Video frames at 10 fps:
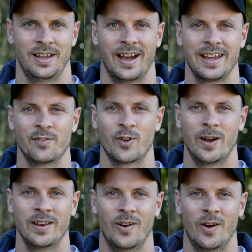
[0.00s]
Hey
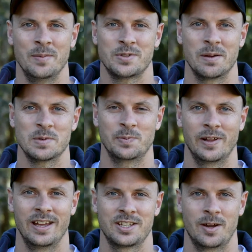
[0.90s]
everyone, I'm James
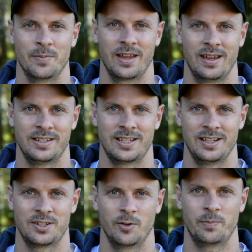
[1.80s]
Blanche. I'm the head teacher